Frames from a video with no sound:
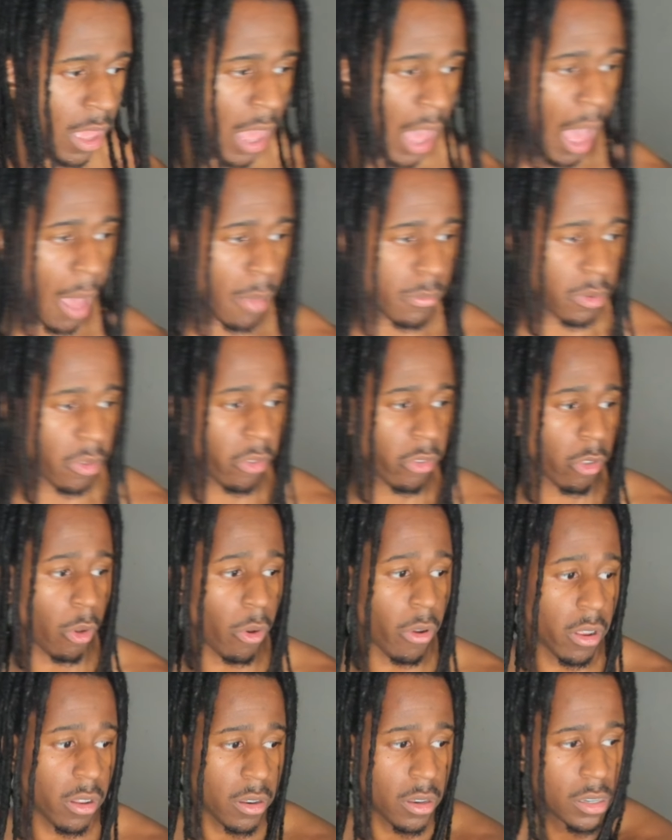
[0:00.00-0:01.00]
I'm
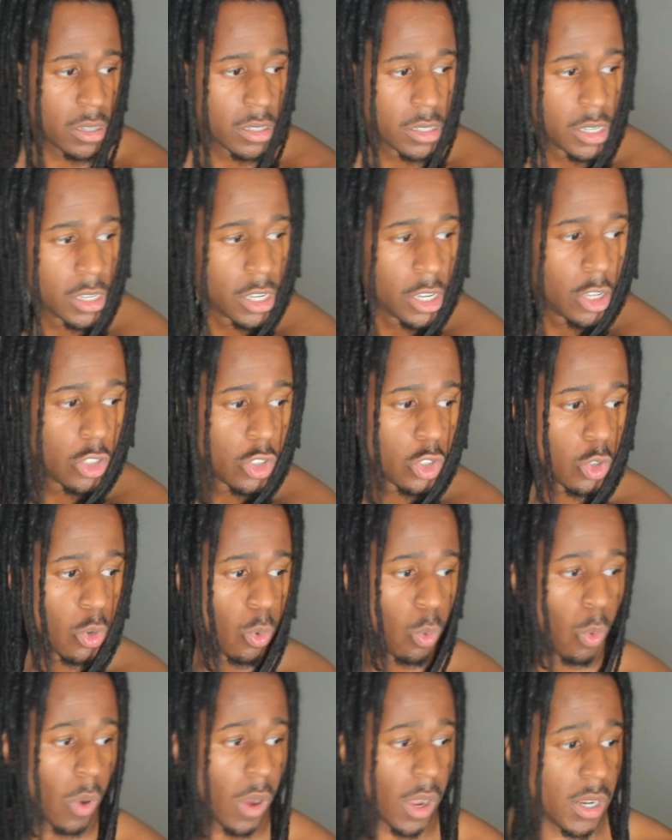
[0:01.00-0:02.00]
starting
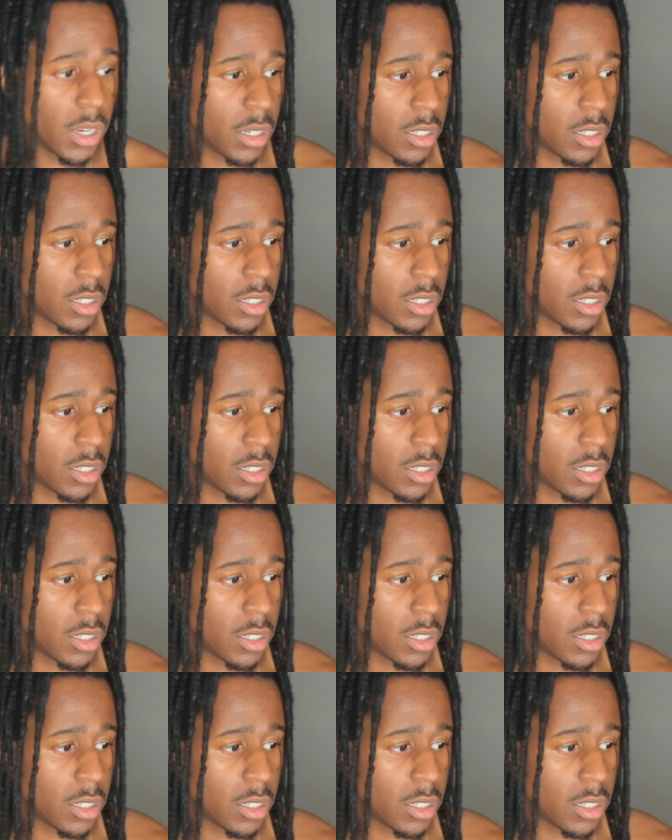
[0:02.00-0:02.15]
to